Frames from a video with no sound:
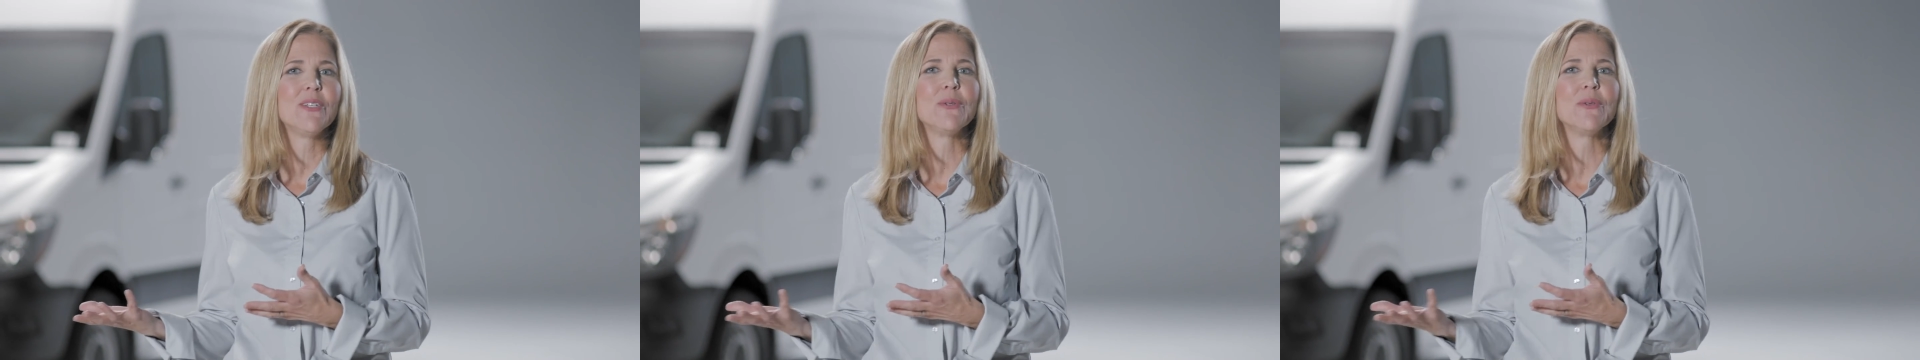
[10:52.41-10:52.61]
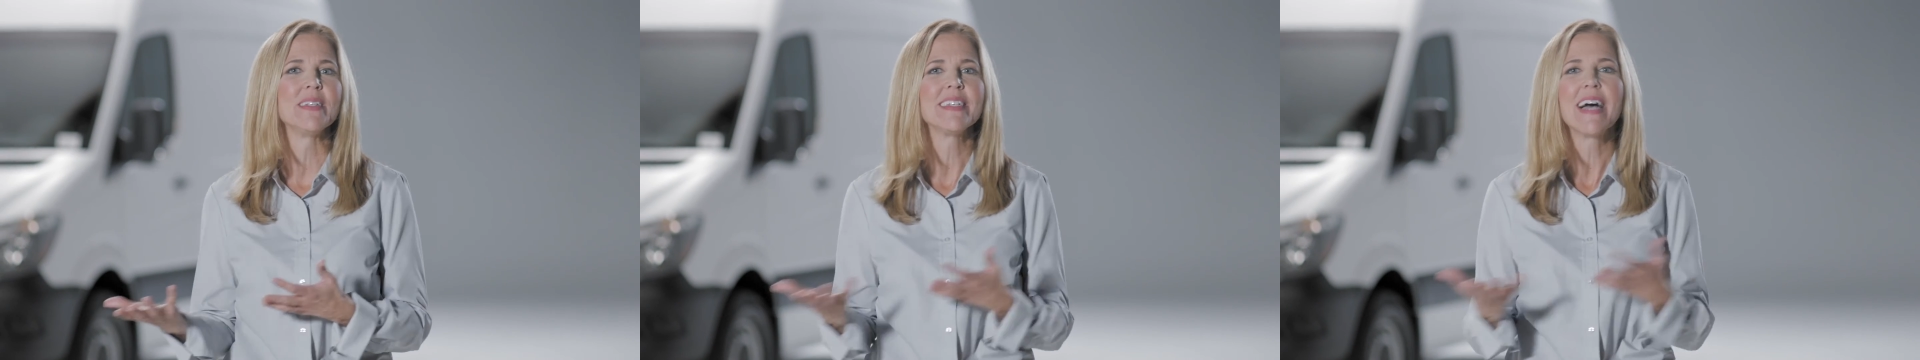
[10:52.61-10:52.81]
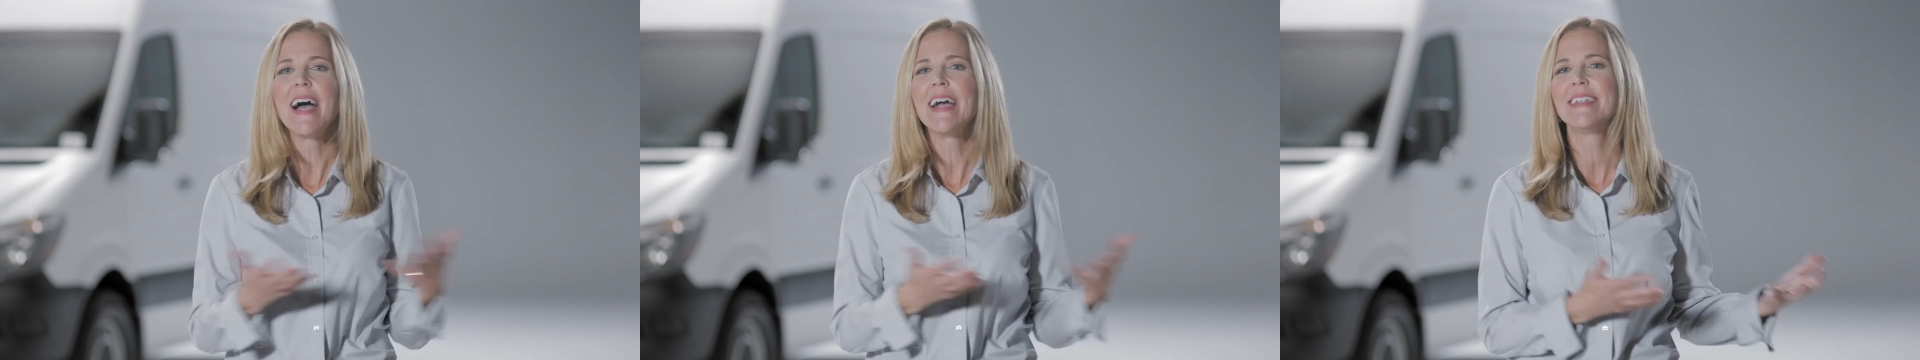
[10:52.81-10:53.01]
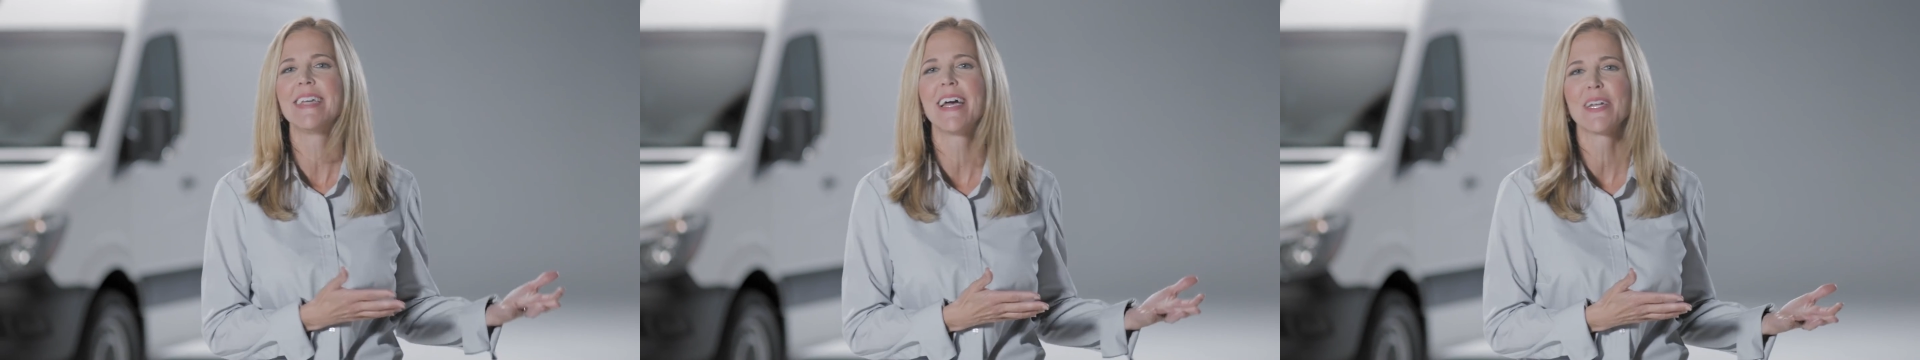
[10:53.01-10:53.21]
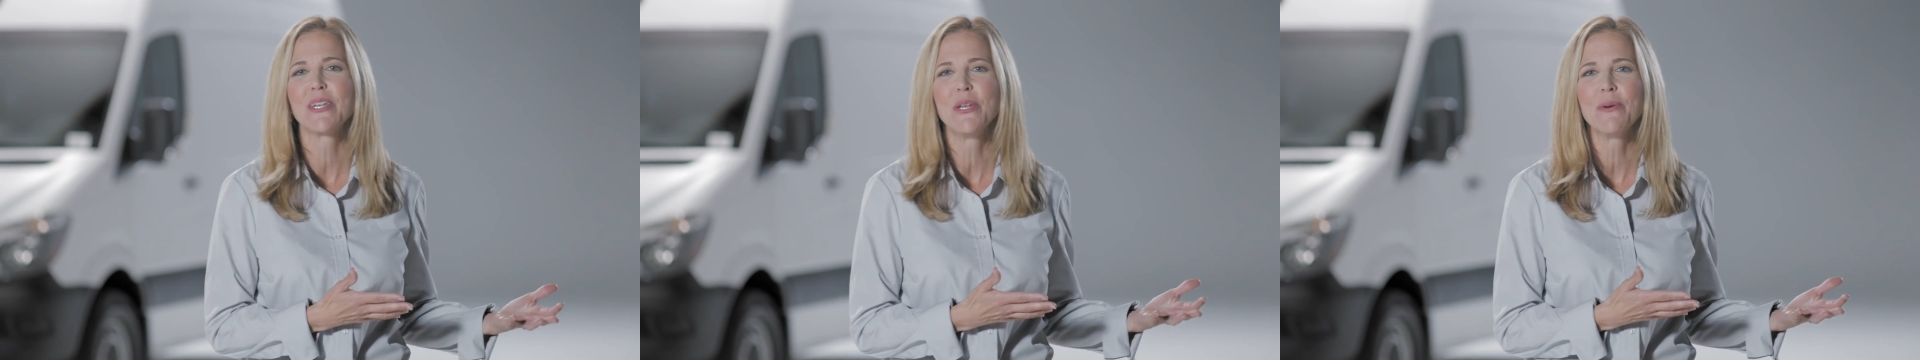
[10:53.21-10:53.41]
to its
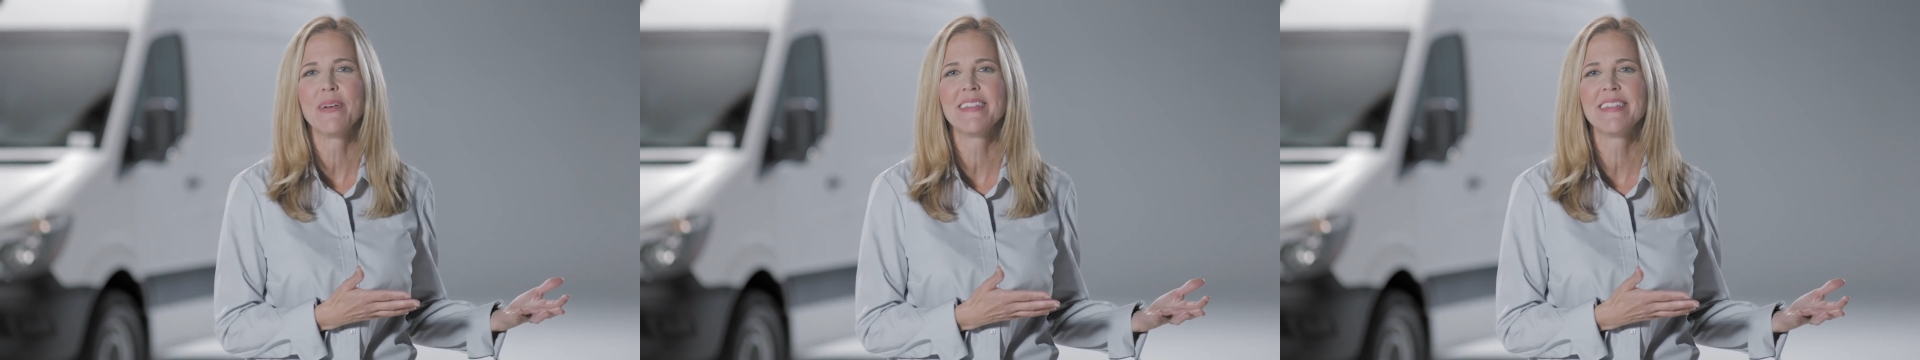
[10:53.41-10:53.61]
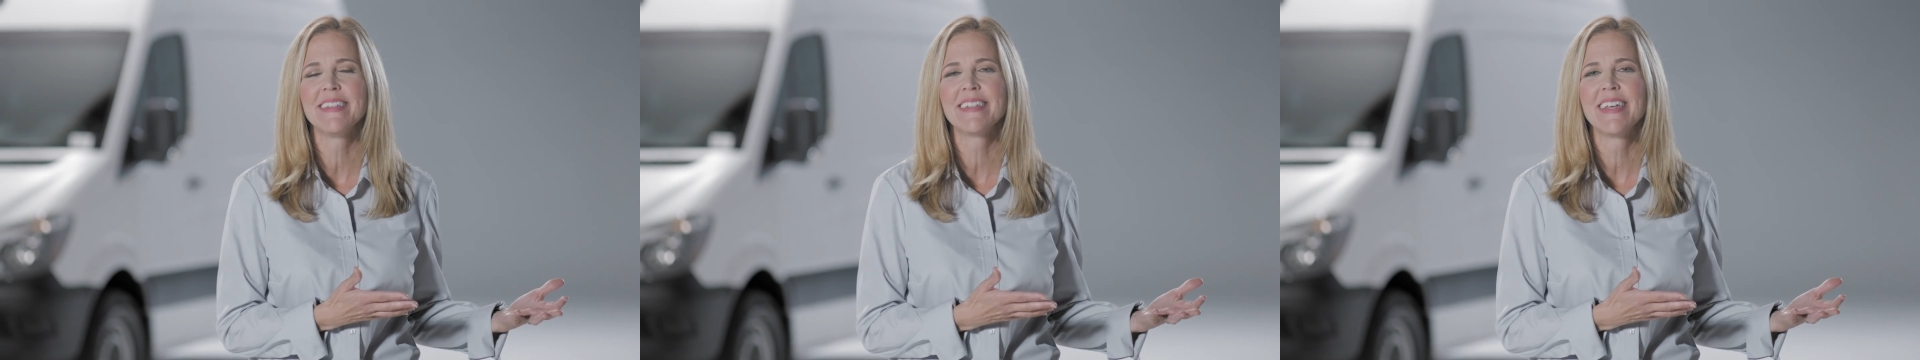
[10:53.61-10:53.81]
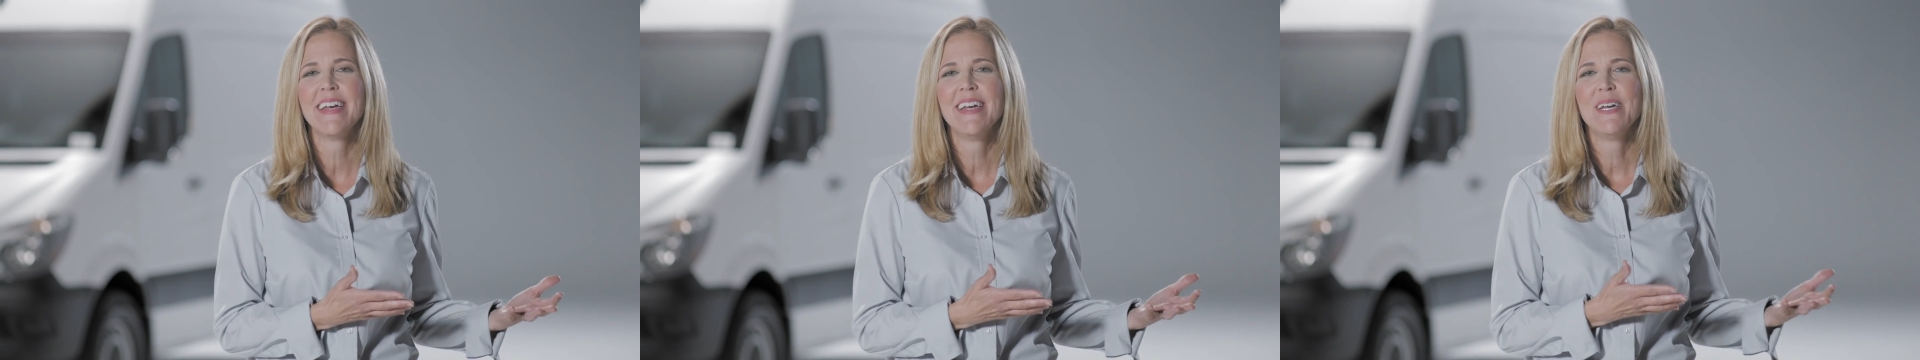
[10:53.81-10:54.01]
high-tech nuances